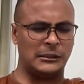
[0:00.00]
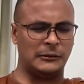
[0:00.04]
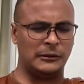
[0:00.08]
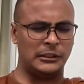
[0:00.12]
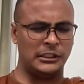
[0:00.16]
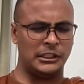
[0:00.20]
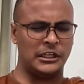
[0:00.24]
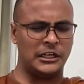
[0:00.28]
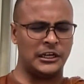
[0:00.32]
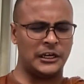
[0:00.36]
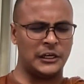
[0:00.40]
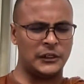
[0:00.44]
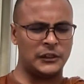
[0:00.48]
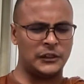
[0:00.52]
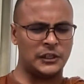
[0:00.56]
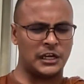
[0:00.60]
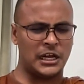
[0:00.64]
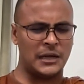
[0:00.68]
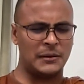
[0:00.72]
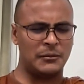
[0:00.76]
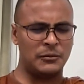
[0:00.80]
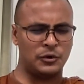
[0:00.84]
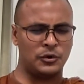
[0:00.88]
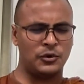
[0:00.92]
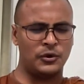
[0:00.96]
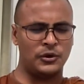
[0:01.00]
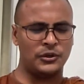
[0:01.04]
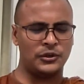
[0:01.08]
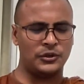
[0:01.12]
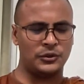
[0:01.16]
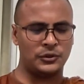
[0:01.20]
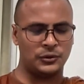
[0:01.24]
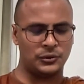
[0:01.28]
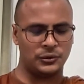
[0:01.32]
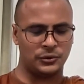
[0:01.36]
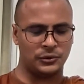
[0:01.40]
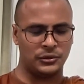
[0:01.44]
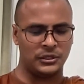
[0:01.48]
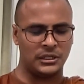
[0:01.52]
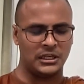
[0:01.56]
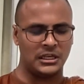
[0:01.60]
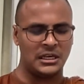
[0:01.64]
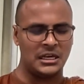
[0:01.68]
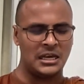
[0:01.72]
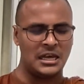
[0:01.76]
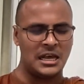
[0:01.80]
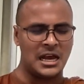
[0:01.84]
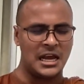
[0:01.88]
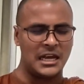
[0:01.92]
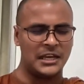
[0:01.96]
yes, I'm going to.
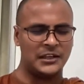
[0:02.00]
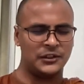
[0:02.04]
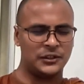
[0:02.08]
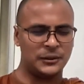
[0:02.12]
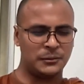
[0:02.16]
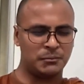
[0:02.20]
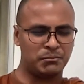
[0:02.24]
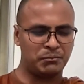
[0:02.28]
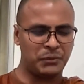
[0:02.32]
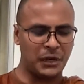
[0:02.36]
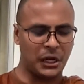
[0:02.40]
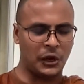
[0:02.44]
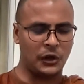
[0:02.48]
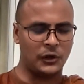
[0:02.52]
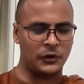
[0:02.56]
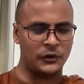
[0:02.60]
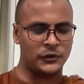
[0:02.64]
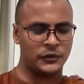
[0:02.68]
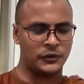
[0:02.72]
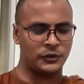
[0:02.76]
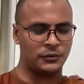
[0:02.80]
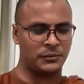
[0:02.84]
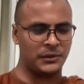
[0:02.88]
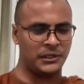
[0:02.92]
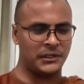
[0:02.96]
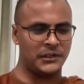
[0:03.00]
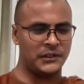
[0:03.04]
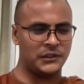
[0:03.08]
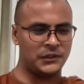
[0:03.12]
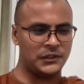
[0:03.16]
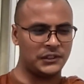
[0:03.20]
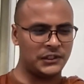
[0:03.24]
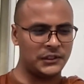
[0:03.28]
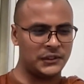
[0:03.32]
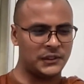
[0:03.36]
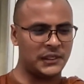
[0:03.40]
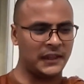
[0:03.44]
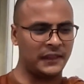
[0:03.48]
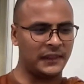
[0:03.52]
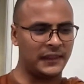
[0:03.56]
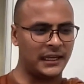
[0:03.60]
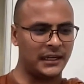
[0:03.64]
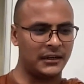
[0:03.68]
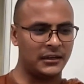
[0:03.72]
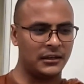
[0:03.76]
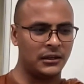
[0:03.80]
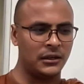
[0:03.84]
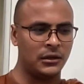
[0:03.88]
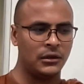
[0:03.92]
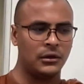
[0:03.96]
It's a philosophy. It is this and
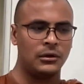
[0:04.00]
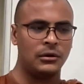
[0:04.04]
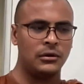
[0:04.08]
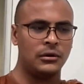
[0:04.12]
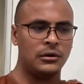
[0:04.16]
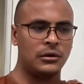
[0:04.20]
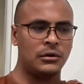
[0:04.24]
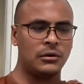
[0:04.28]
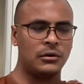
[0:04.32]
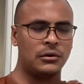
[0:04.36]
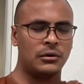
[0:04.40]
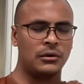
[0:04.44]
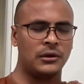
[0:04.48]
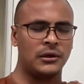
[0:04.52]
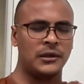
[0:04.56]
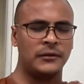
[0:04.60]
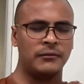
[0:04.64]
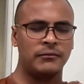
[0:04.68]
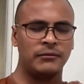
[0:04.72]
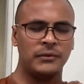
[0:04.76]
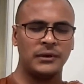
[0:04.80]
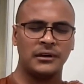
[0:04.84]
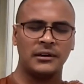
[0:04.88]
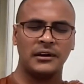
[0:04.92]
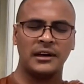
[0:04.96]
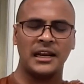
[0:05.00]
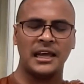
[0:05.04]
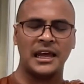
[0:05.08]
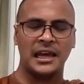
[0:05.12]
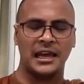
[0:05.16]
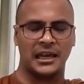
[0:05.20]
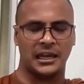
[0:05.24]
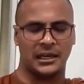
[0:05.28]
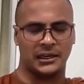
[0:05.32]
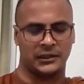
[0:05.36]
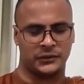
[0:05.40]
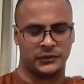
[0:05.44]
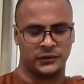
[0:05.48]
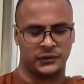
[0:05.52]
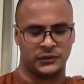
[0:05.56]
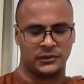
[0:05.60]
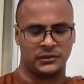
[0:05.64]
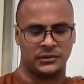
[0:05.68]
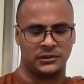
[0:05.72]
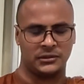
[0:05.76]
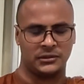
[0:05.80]
that. No, be relaxed.